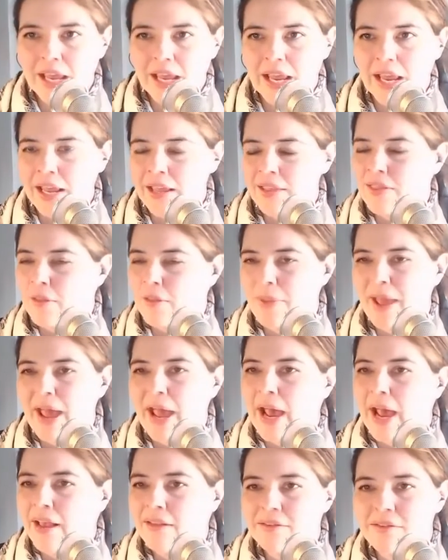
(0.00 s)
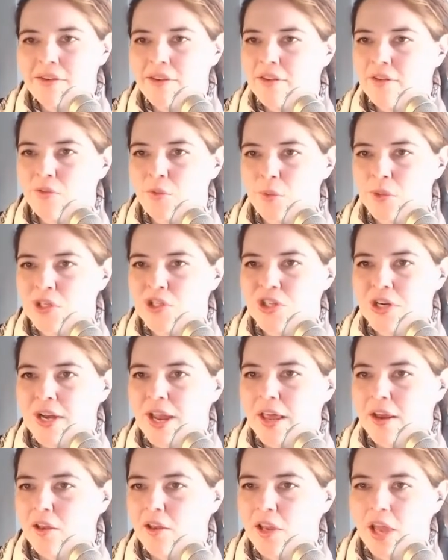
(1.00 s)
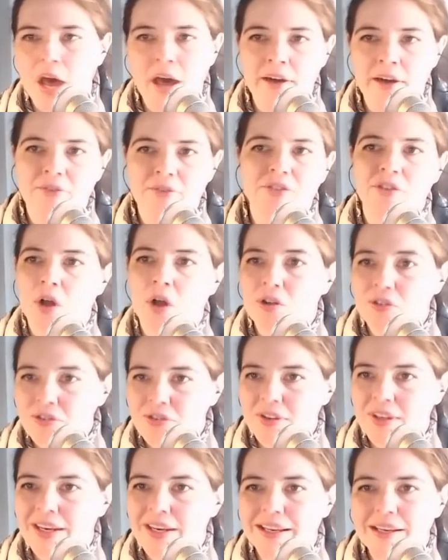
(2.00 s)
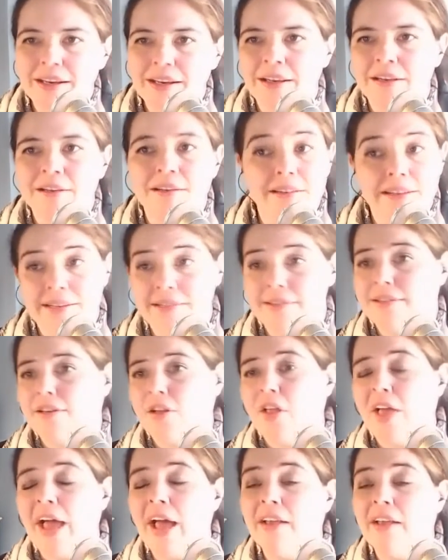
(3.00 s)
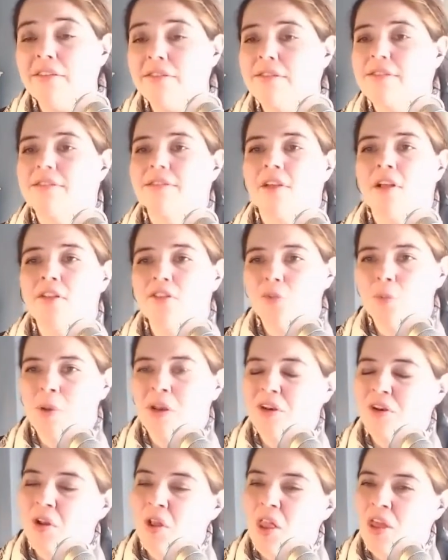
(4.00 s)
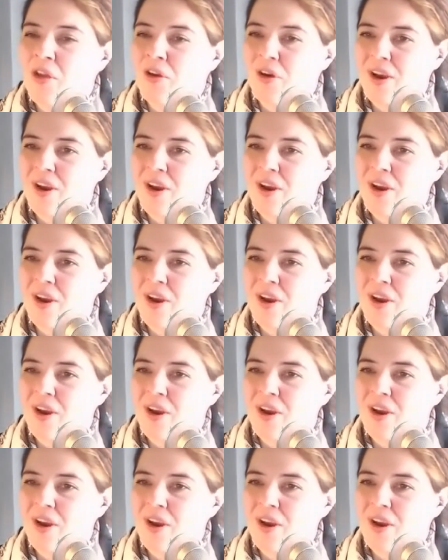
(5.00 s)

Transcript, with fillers: in the past, this region had a lot of salts in it, and it still has the salts, but it no longer